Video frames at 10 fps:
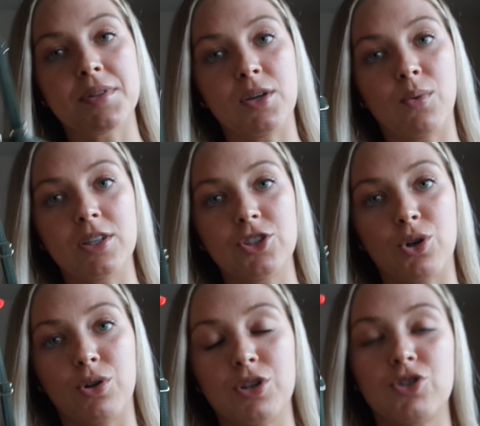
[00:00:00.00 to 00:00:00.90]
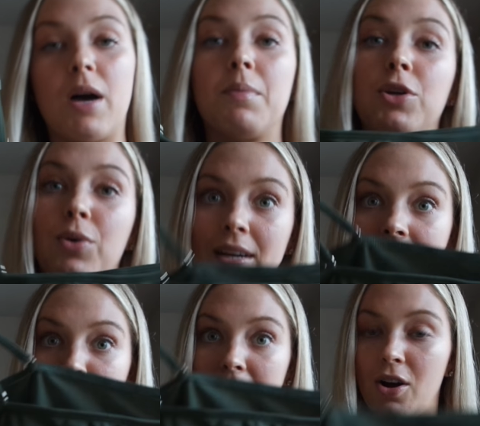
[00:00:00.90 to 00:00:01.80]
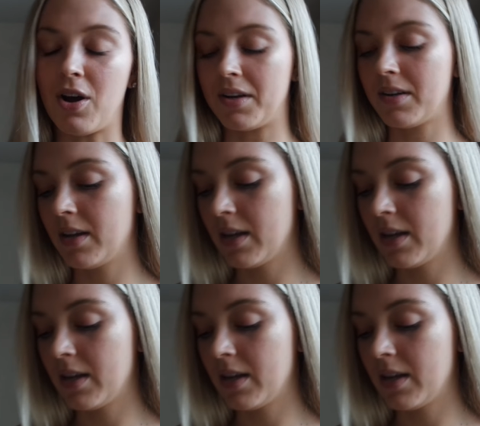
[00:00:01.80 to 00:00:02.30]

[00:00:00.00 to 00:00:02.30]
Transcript: with the one shoulder strap, you can keep it on.